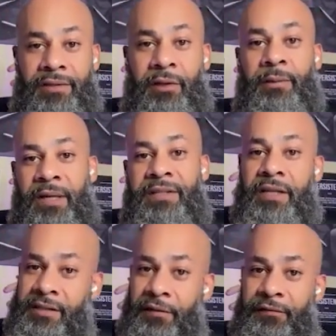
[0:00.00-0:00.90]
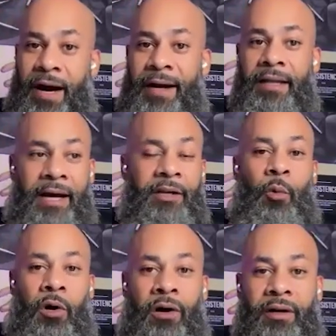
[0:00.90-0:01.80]
So it's a fine line to
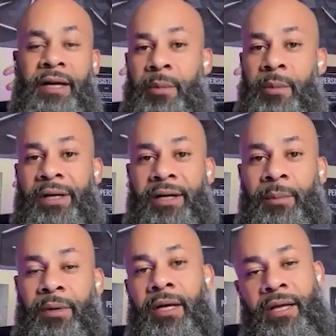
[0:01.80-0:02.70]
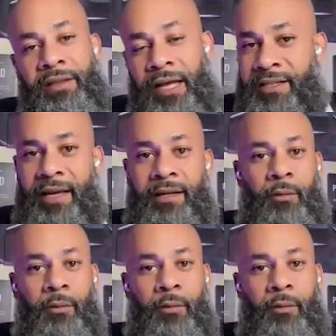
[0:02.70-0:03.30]
walk, but That's again,